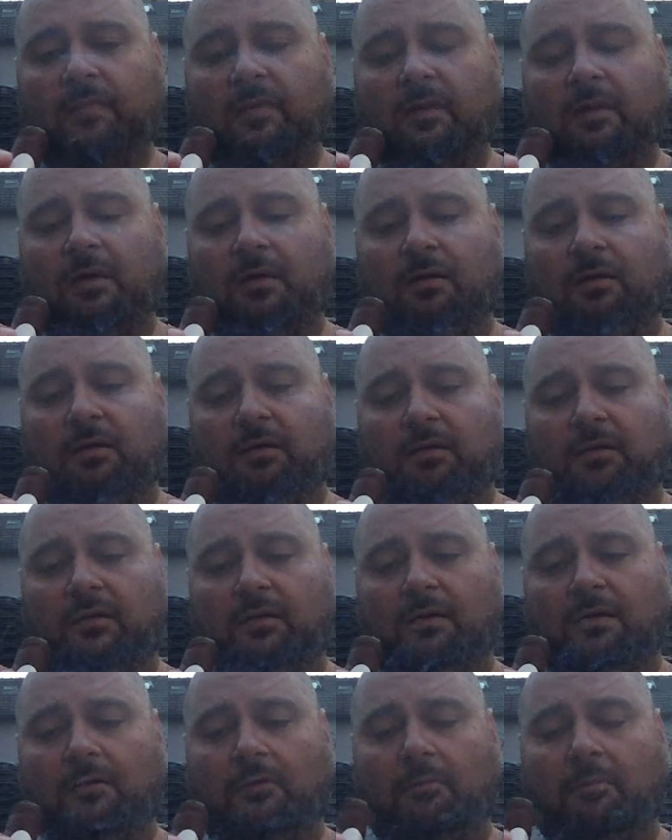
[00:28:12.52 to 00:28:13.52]

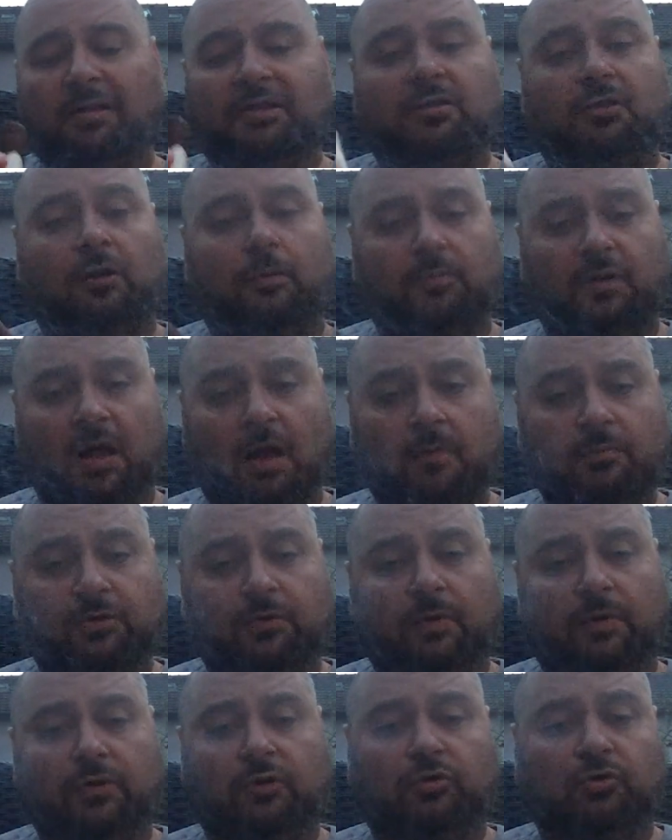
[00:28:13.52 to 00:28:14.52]
But sometimes
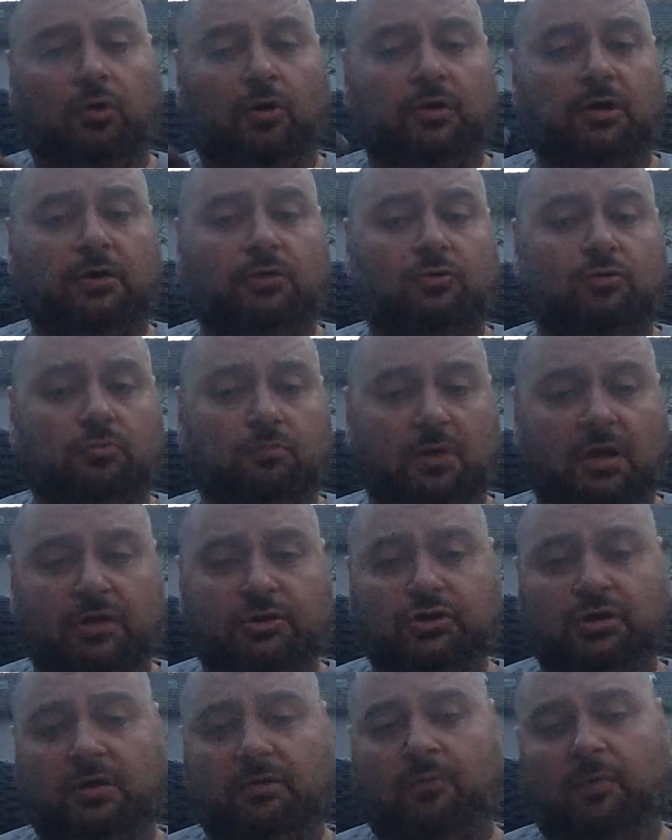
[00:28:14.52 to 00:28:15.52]
when you're talking too
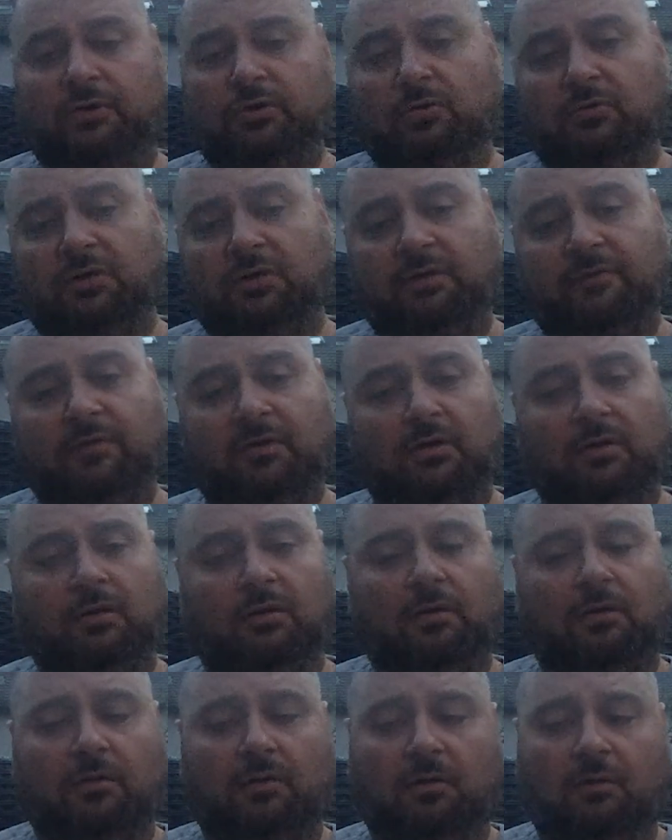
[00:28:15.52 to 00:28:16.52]
much and when
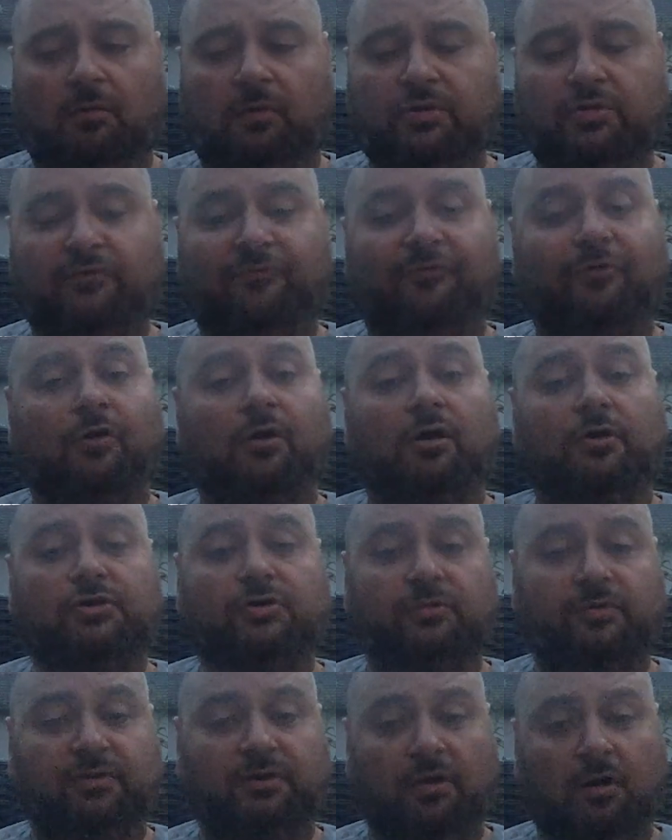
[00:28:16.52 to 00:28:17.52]
you forgot
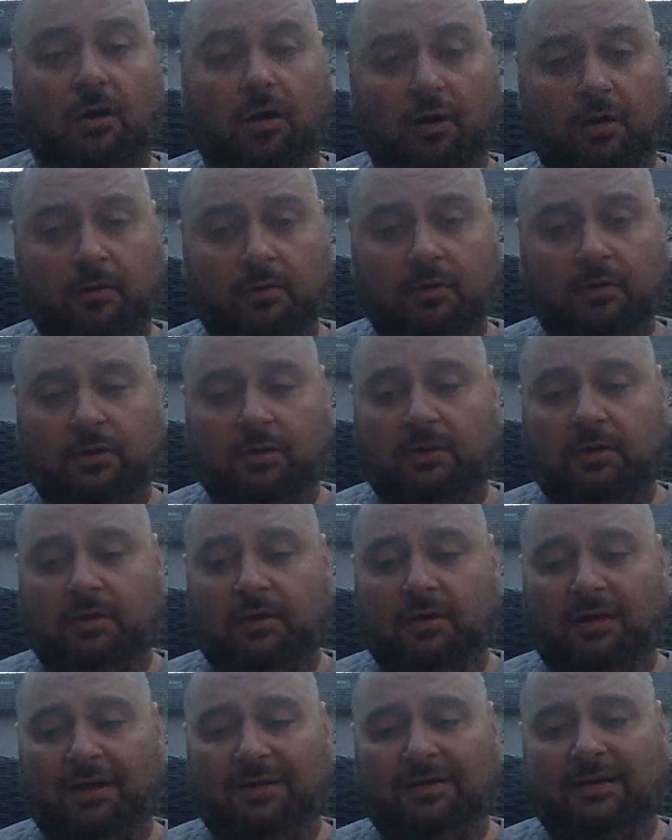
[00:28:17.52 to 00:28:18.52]
your cigar,
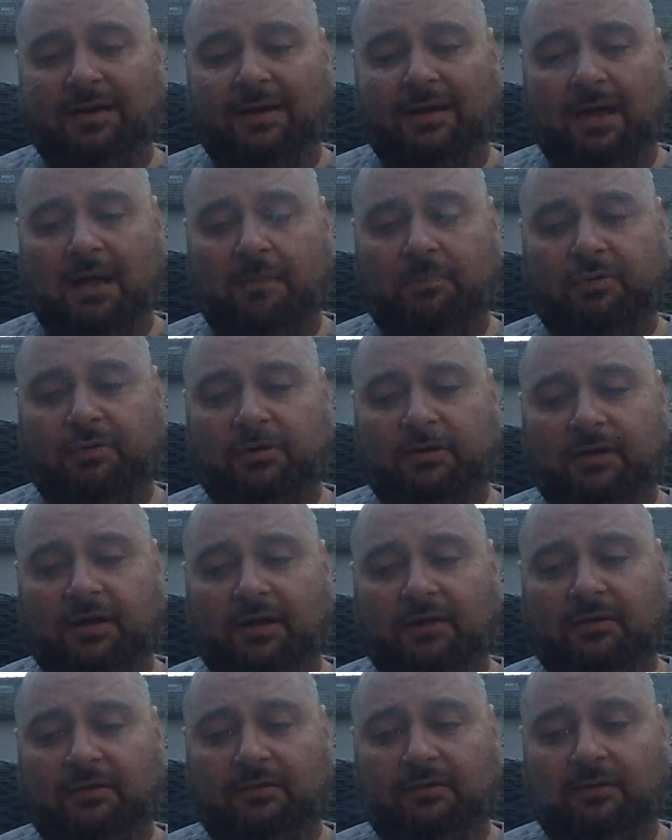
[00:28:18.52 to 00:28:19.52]
it can happen
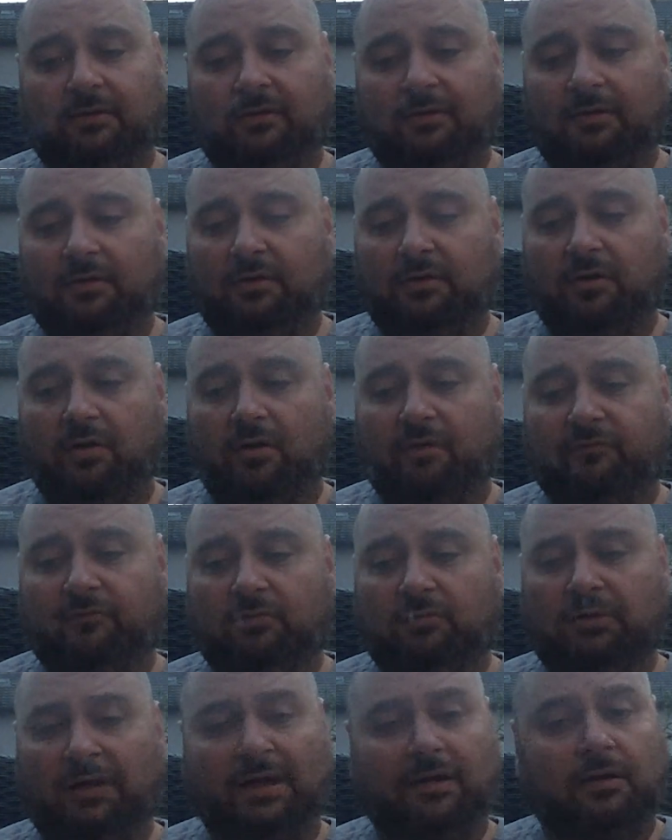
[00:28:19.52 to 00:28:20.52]
that you have to
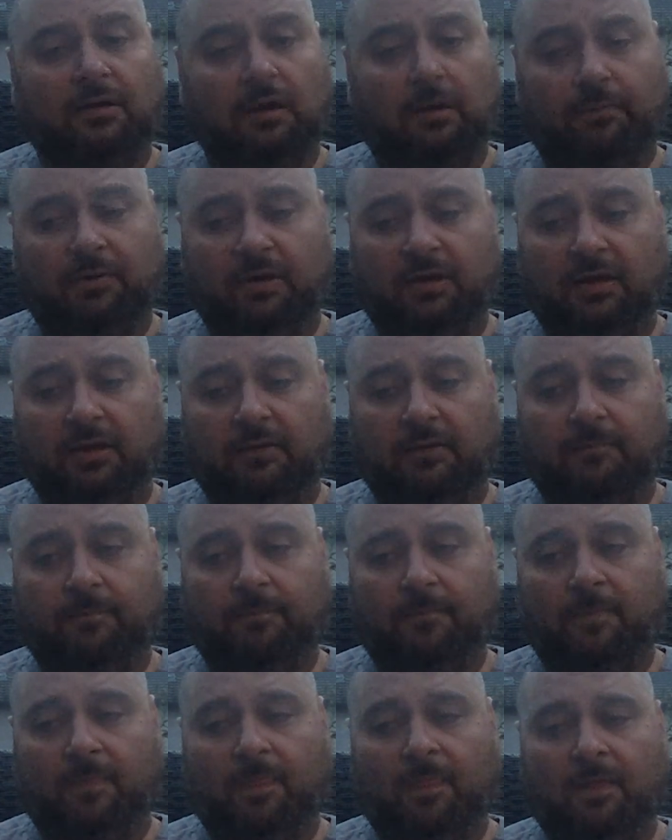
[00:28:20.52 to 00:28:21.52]
light it up again.
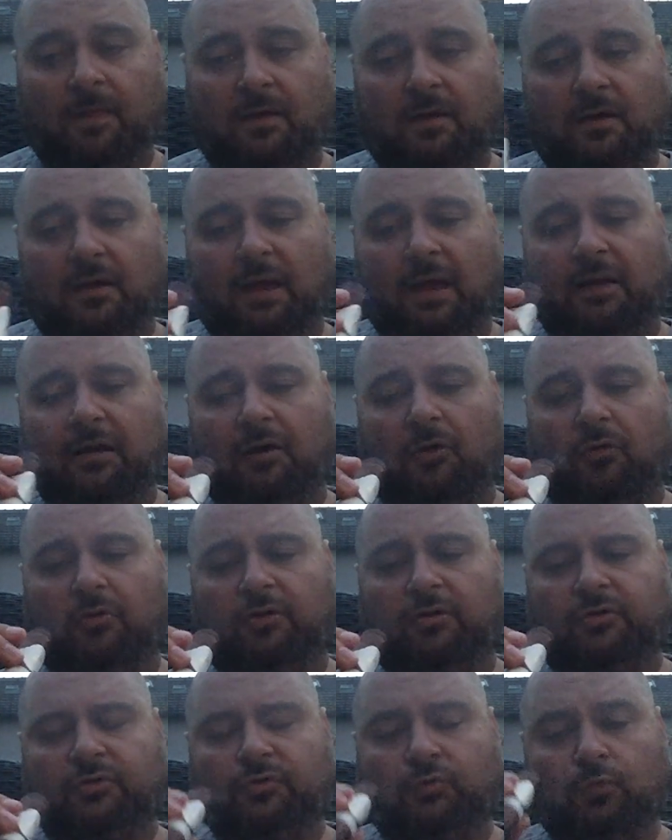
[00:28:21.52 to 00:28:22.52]
And now the
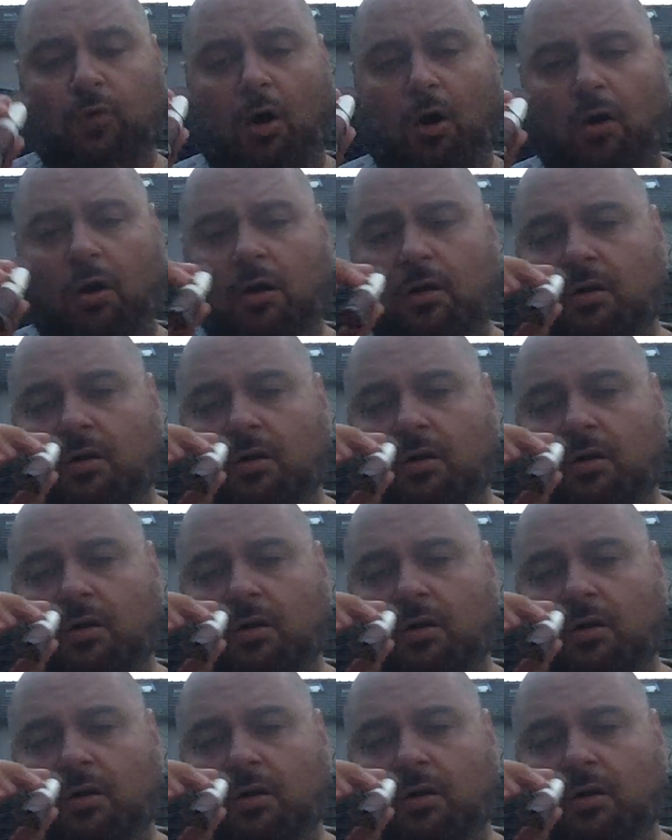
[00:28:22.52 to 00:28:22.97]
draw,